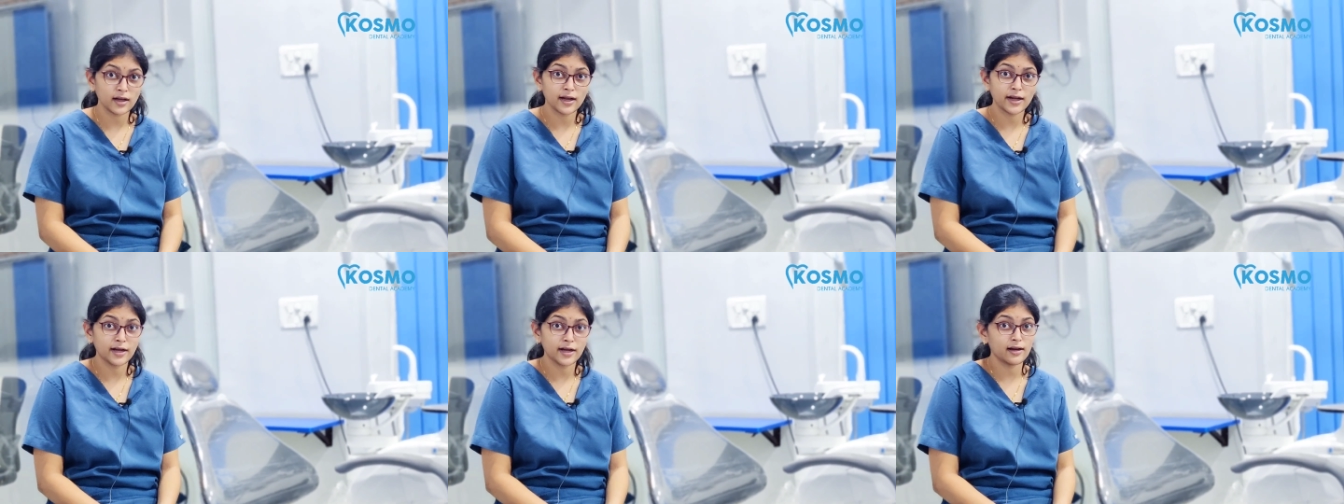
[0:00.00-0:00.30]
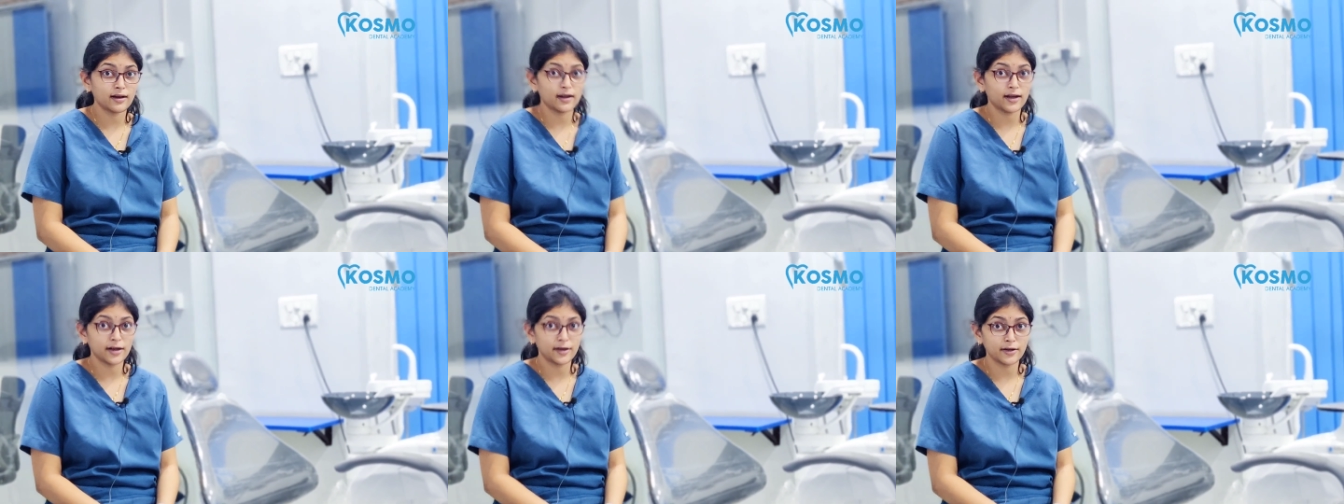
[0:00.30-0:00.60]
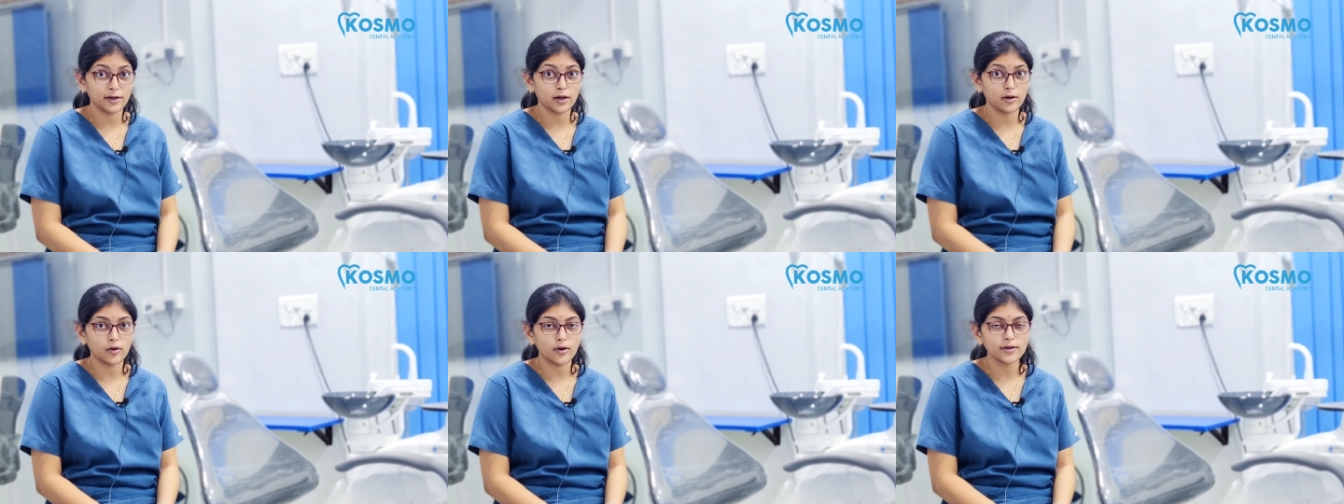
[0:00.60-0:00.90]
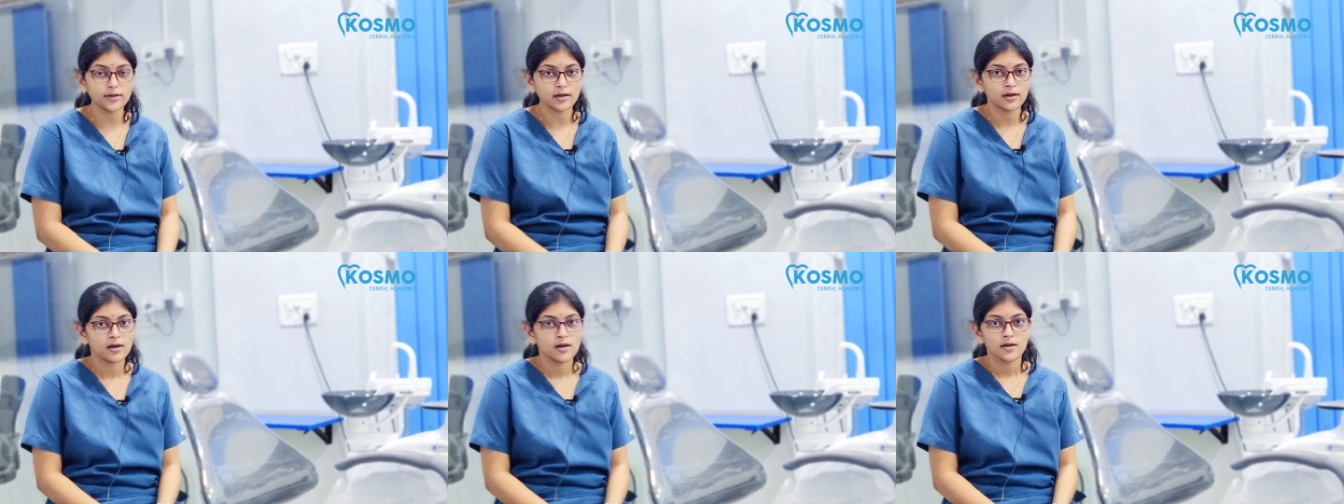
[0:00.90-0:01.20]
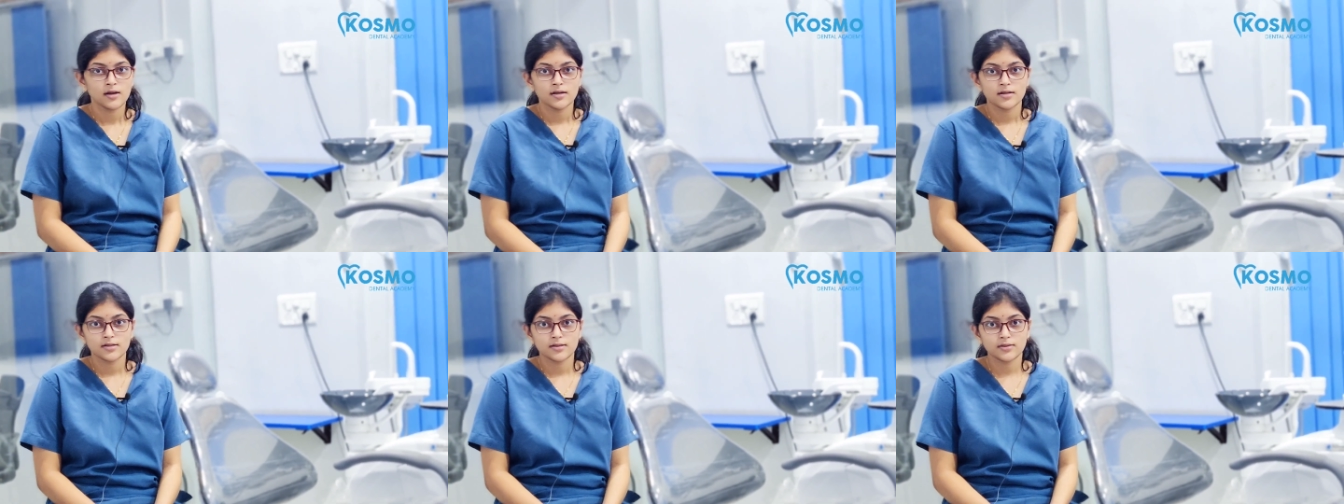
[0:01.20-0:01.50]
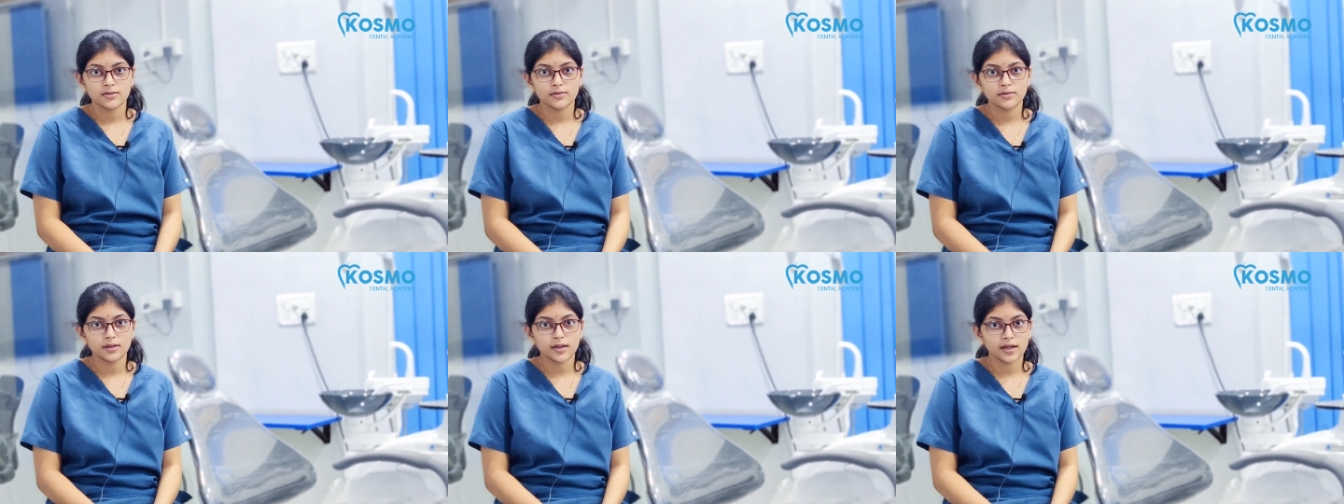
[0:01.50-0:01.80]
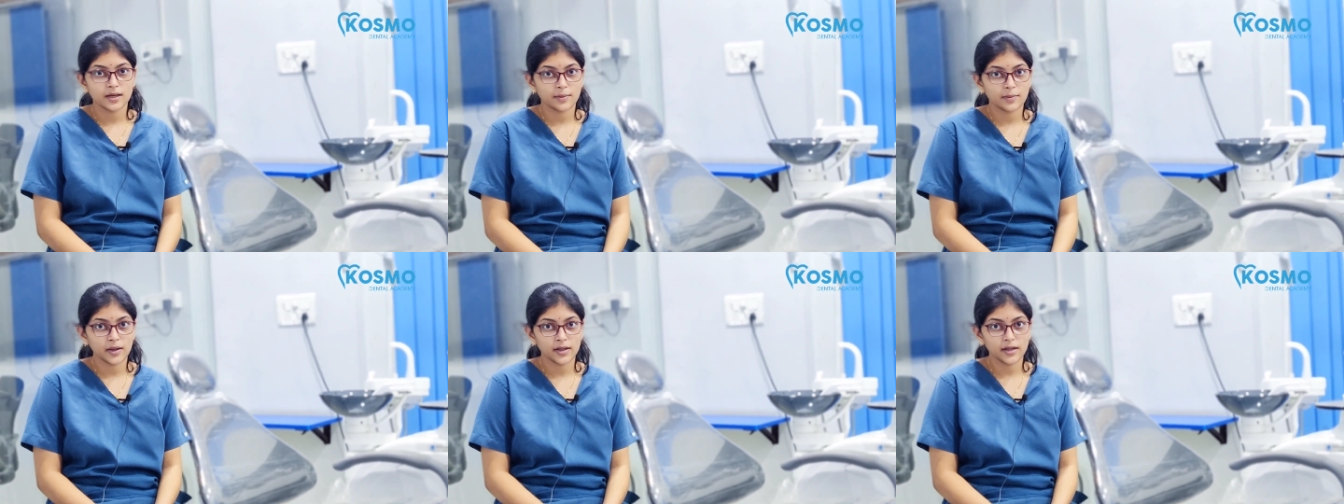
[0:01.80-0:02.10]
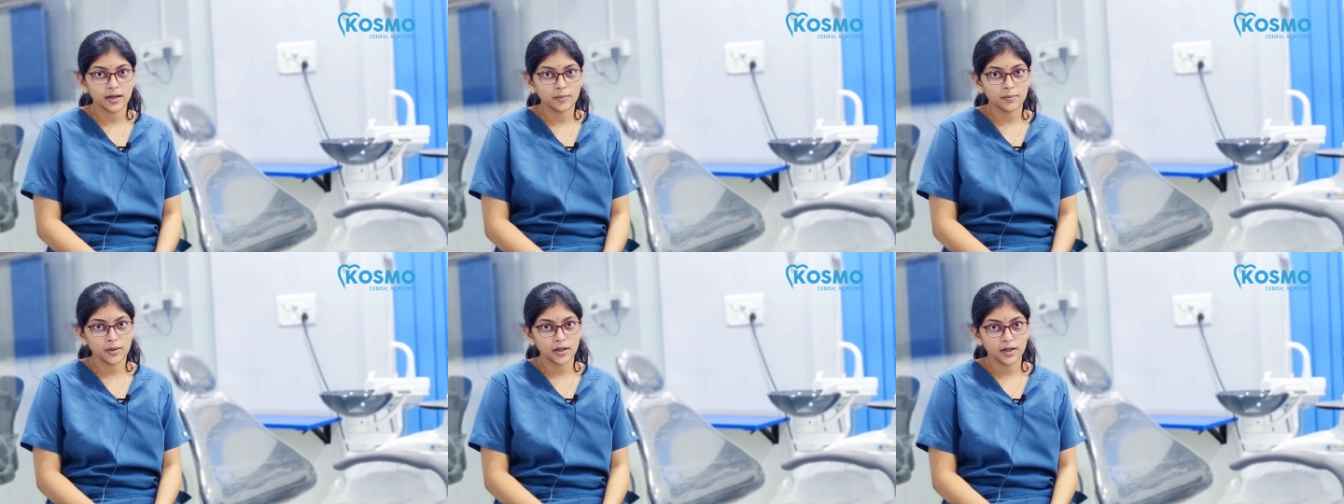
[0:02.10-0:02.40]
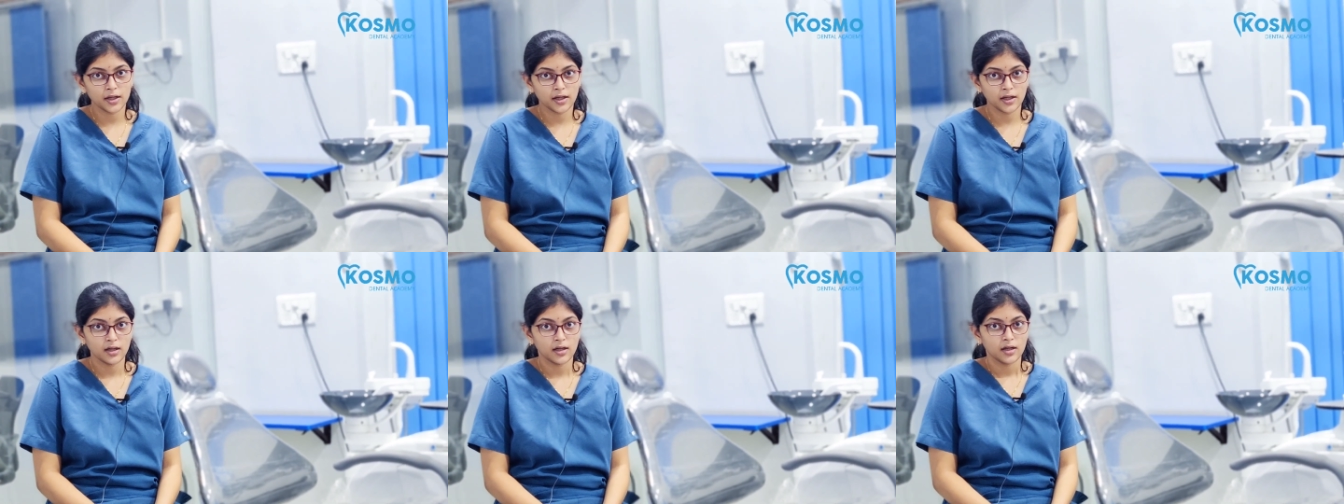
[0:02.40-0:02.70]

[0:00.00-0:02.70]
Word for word: learned a lot. So they recommended me